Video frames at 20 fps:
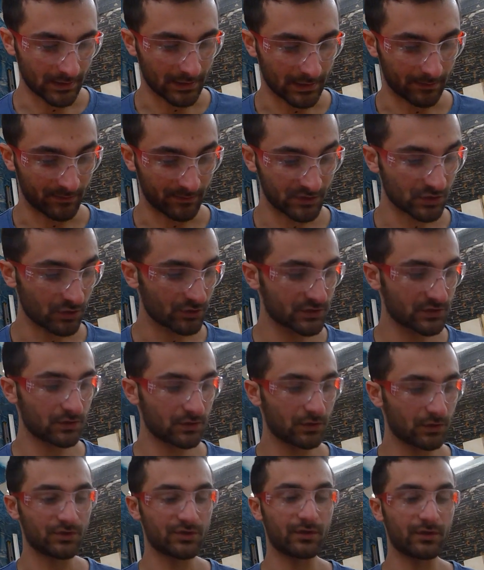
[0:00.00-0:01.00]
There's
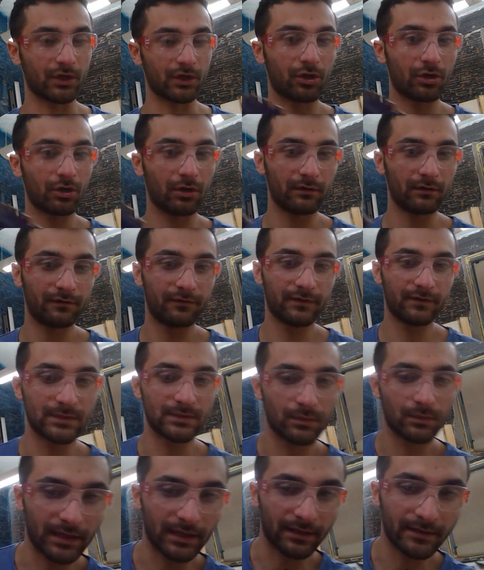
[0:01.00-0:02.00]
also, so the kerf
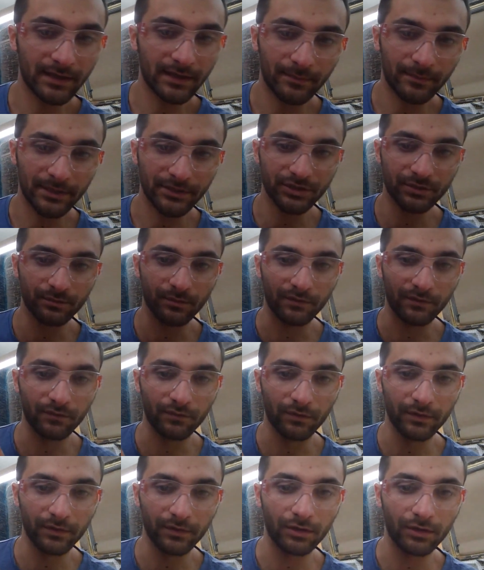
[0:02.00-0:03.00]
is a word I think I mentioned before.